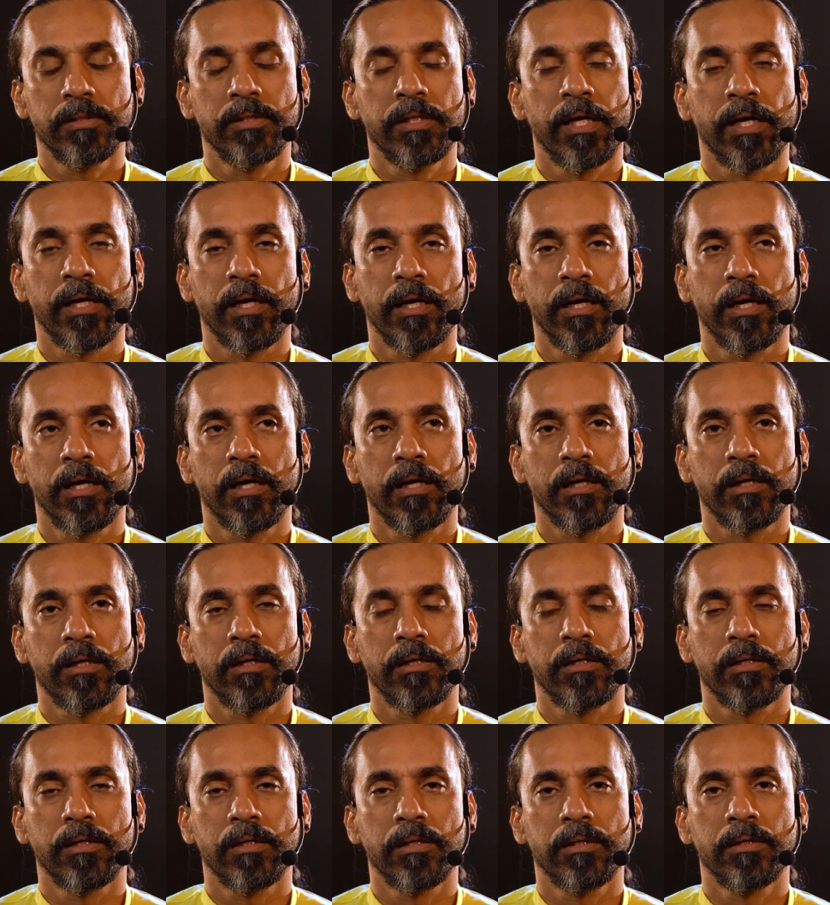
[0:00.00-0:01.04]
There are
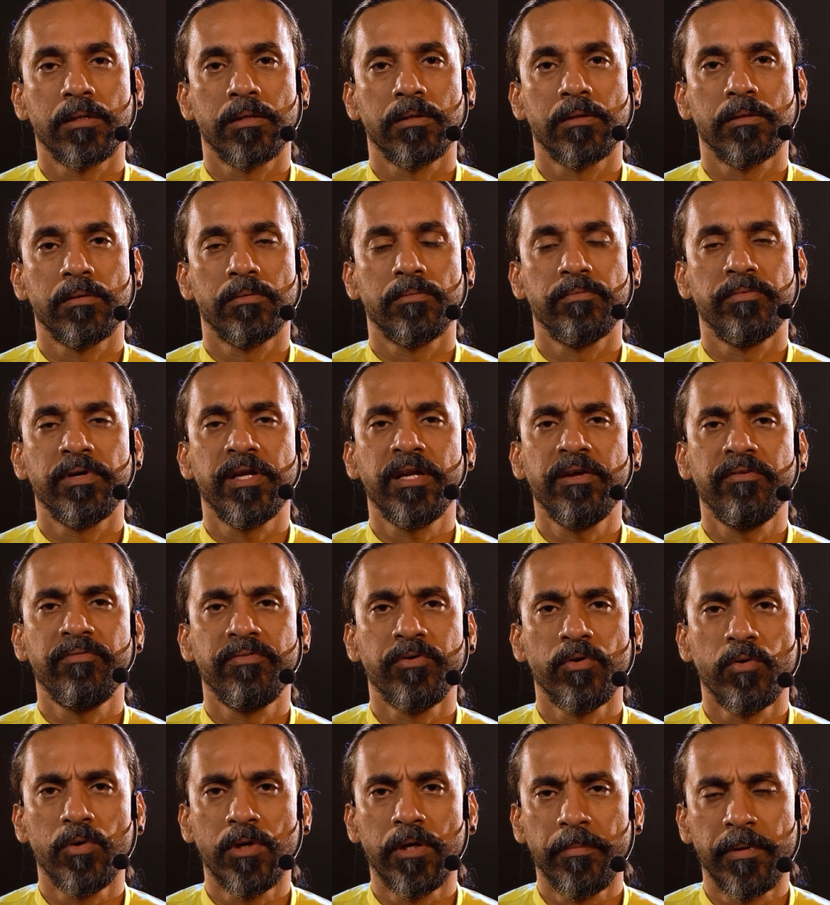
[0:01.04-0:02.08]
very
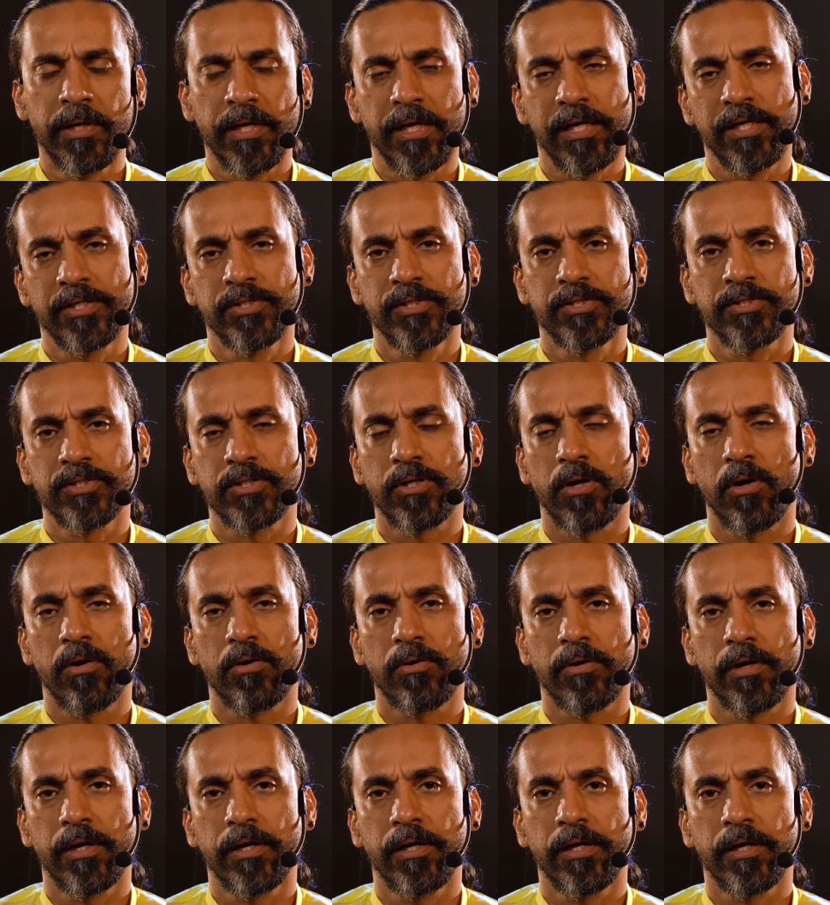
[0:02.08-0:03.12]
few limitations,
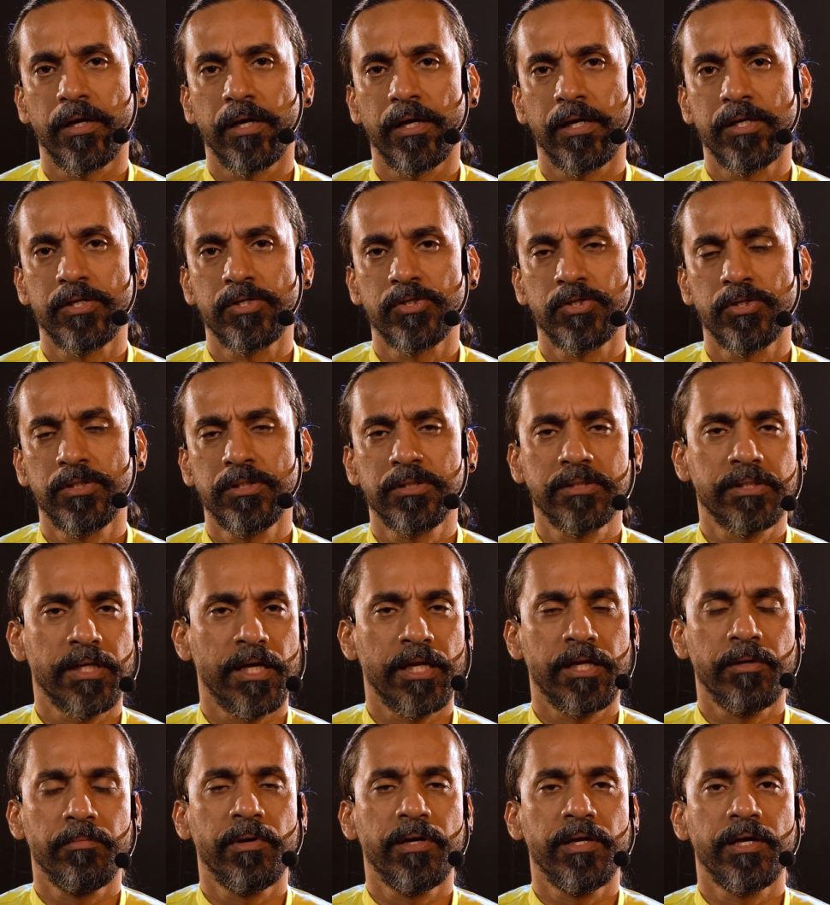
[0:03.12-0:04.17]
contraindications.
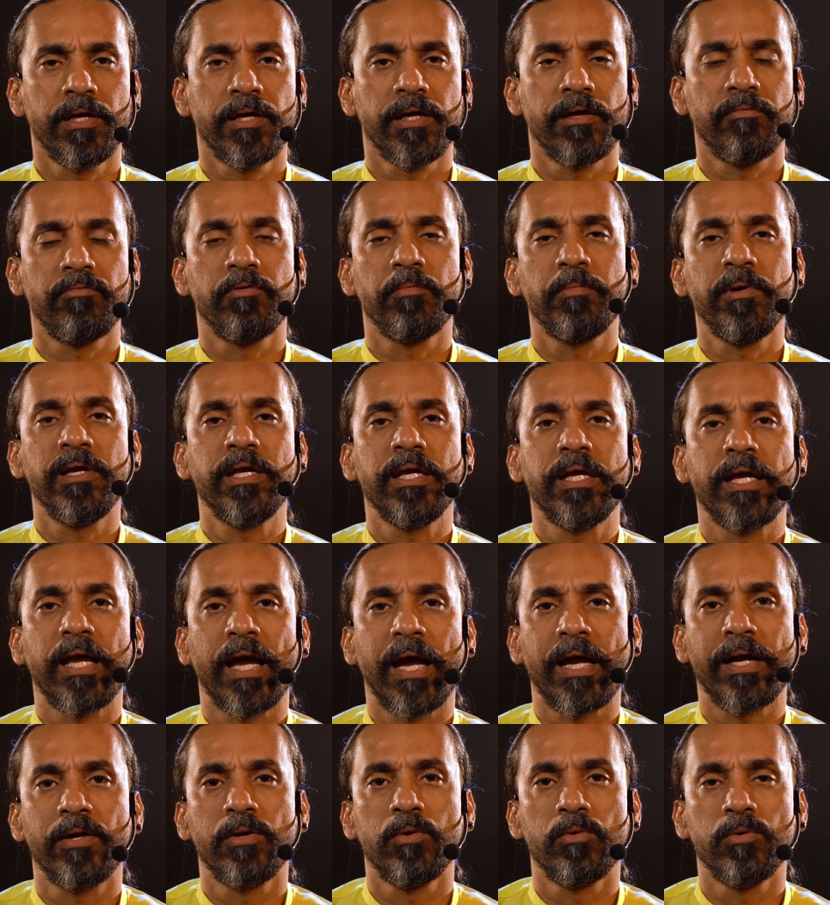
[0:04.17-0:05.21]
Anybody and everybody
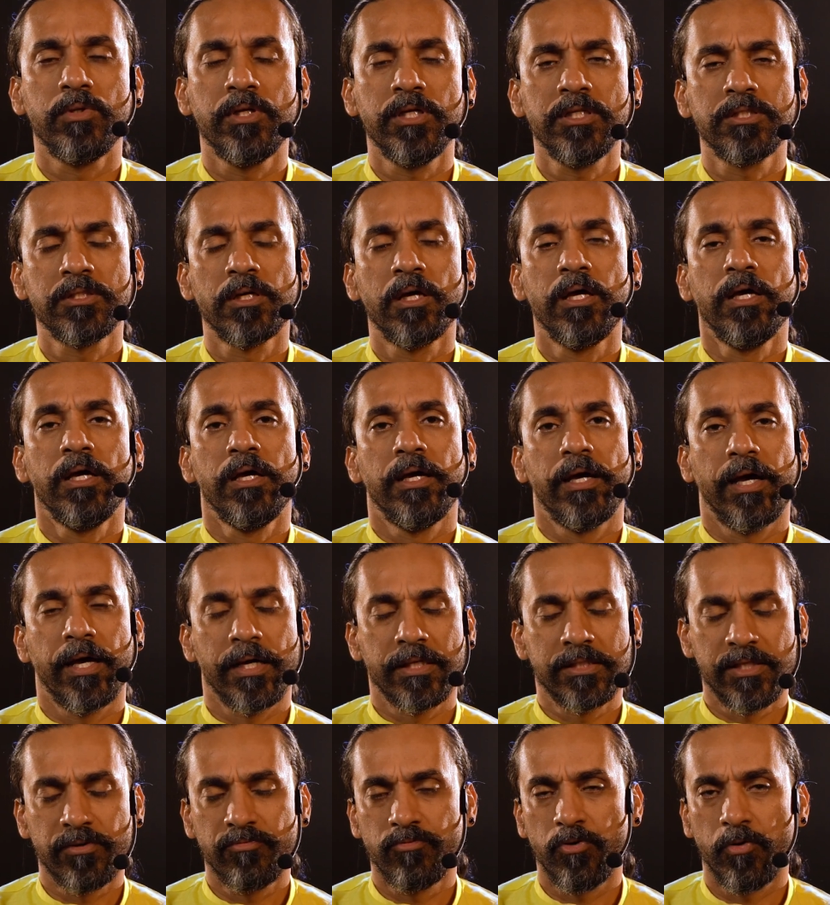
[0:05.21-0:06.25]
can do this,
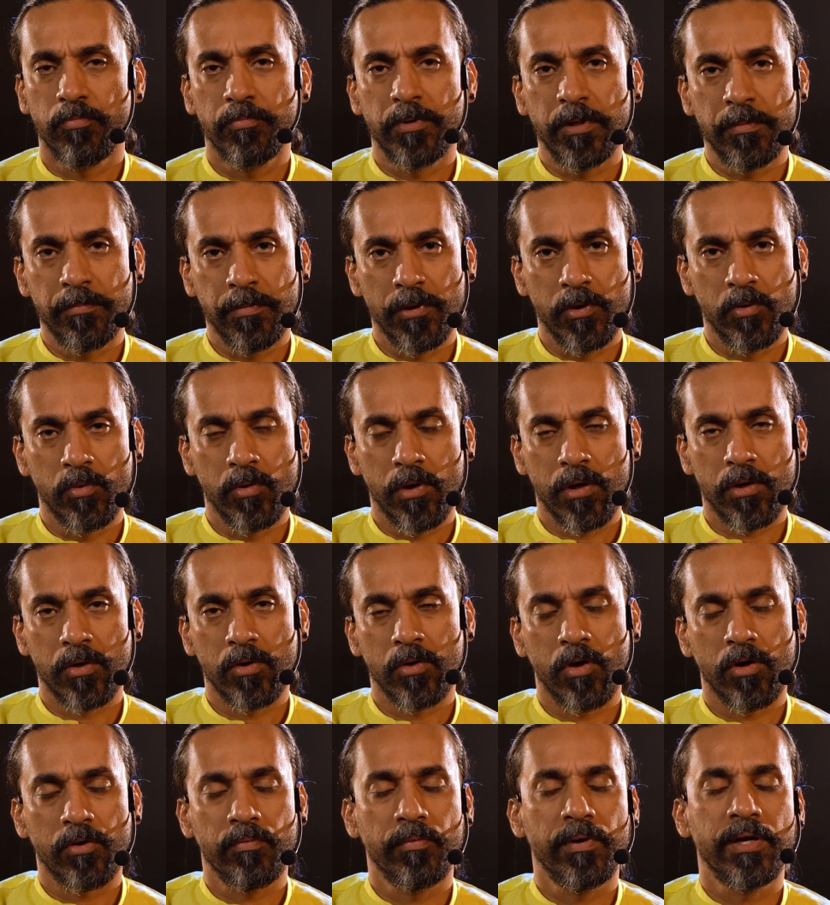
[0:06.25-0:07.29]
except for people who are
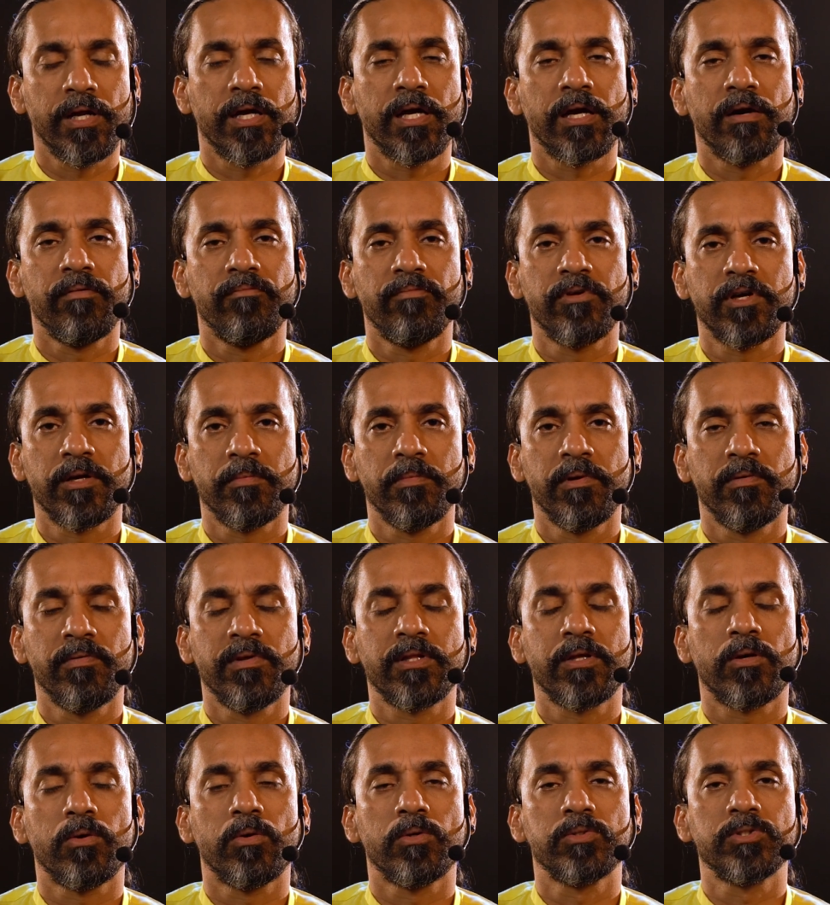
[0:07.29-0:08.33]
not very comfortable with
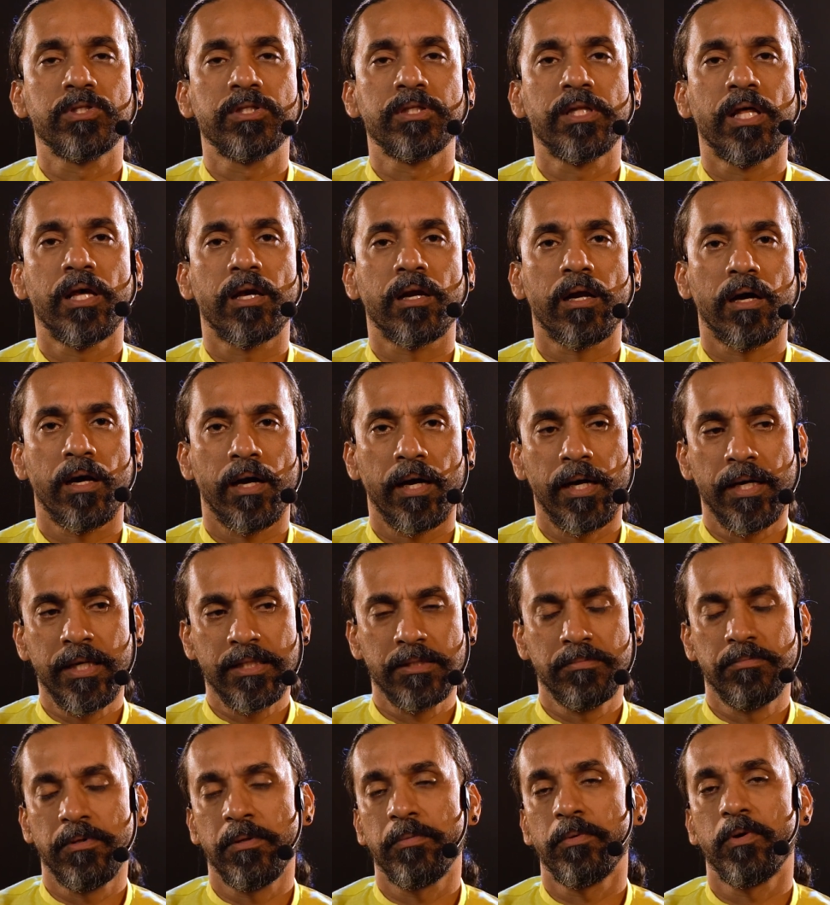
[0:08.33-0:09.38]
closing their eyes,
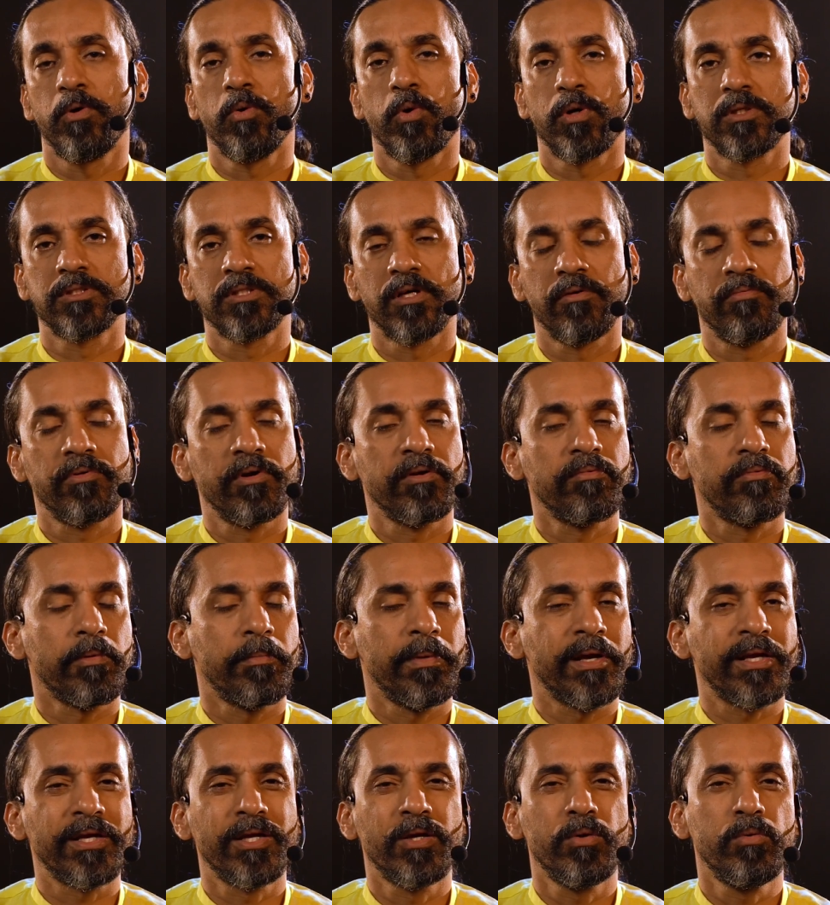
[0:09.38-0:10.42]
people who are suffering
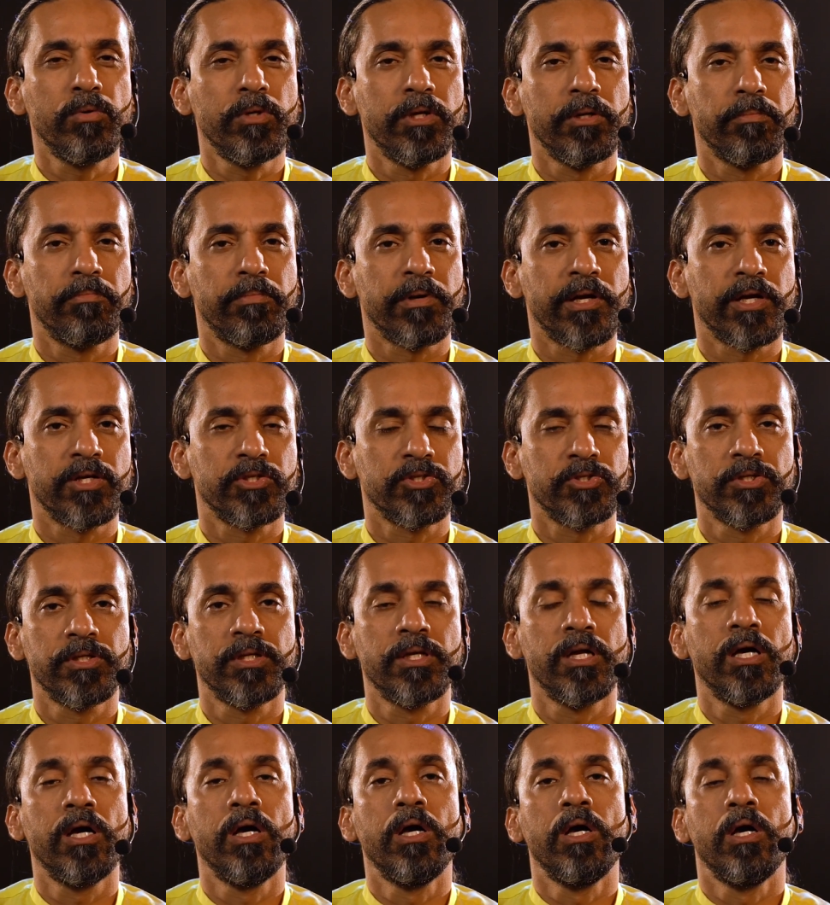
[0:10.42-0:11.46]
from acute
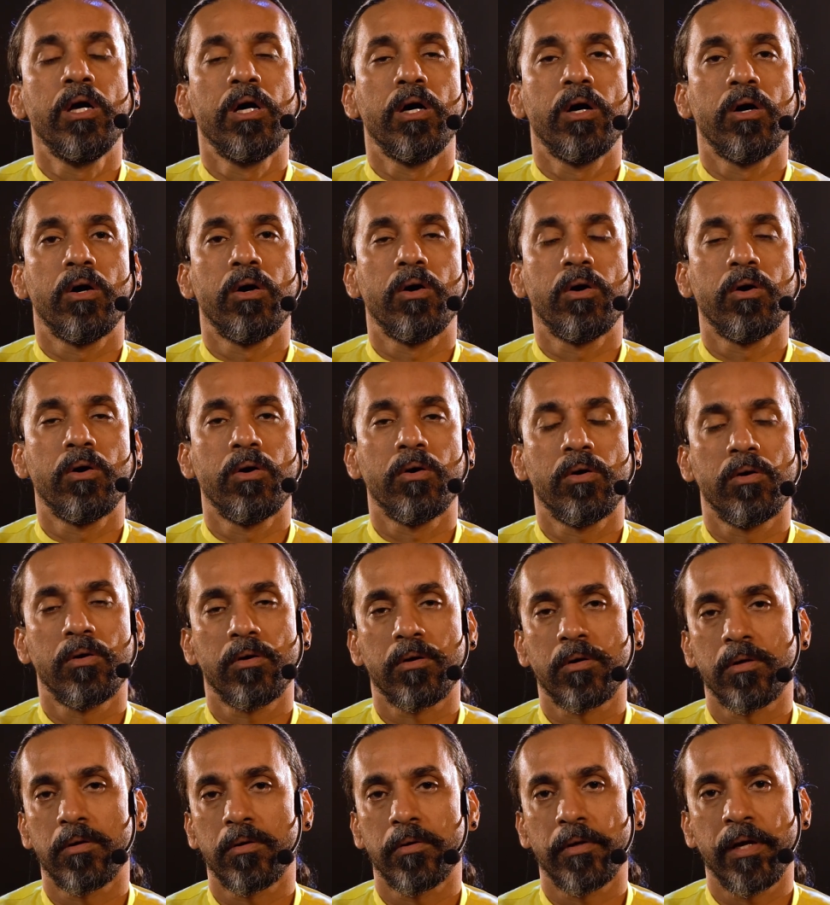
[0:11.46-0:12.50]
depression
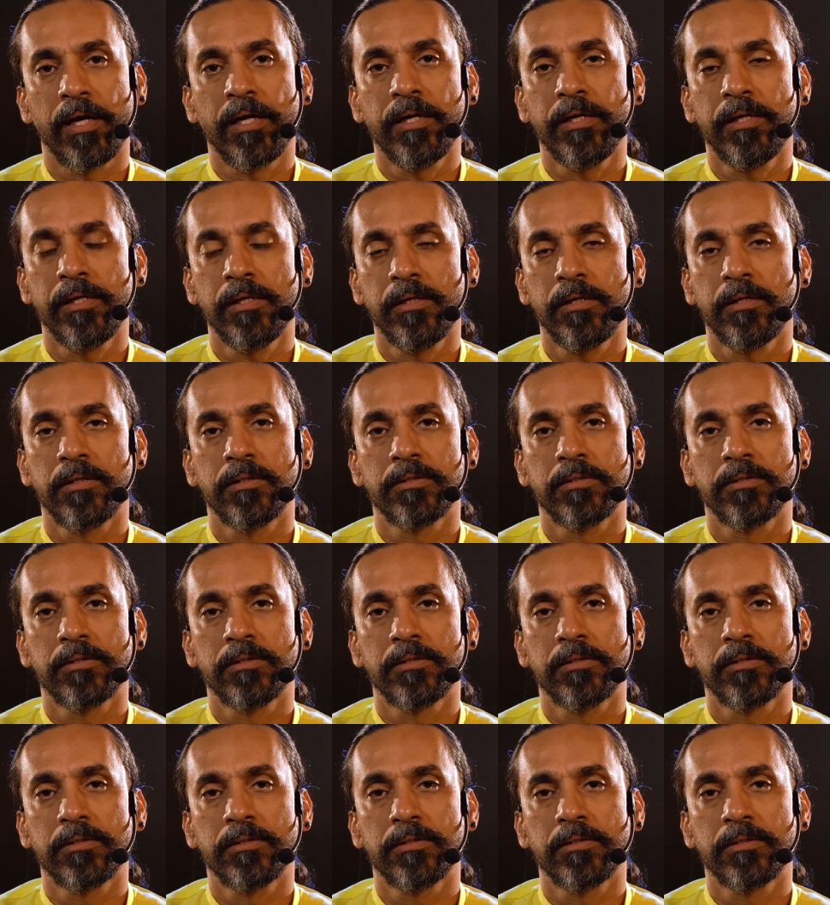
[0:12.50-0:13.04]
or any